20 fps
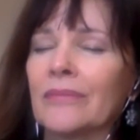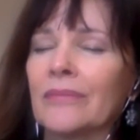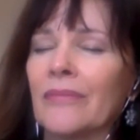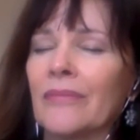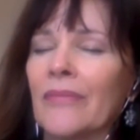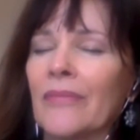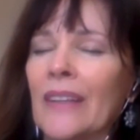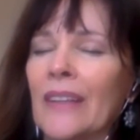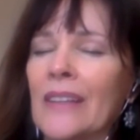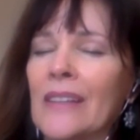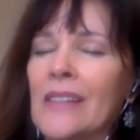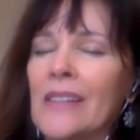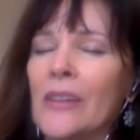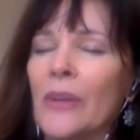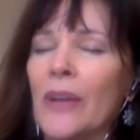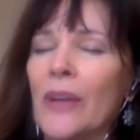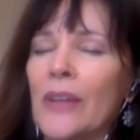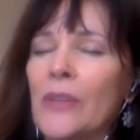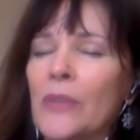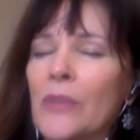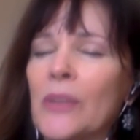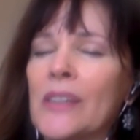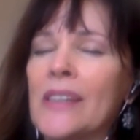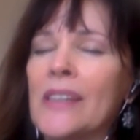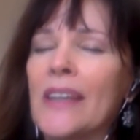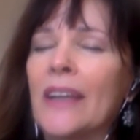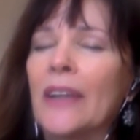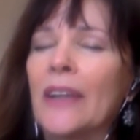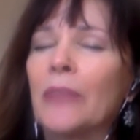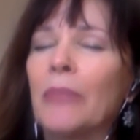And so as we
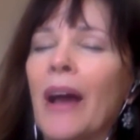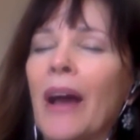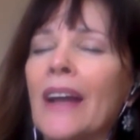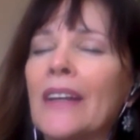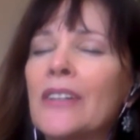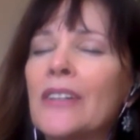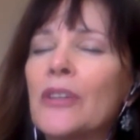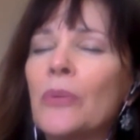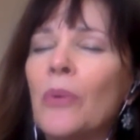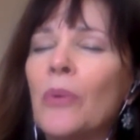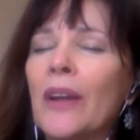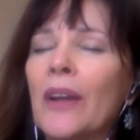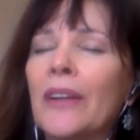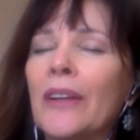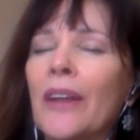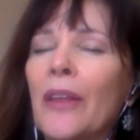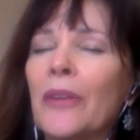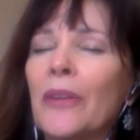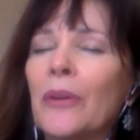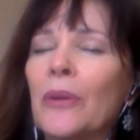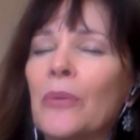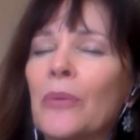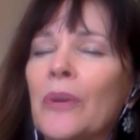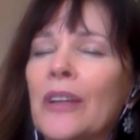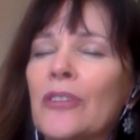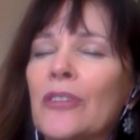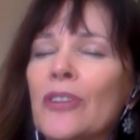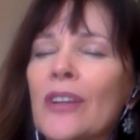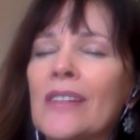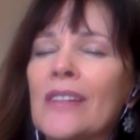say goodbye to one another, we
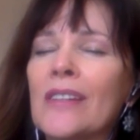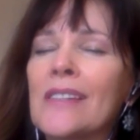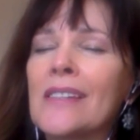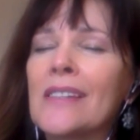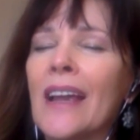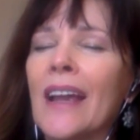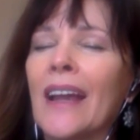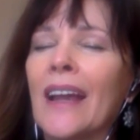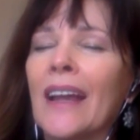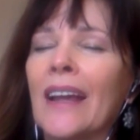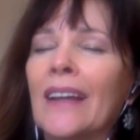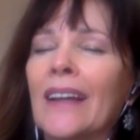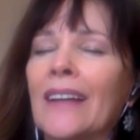just say,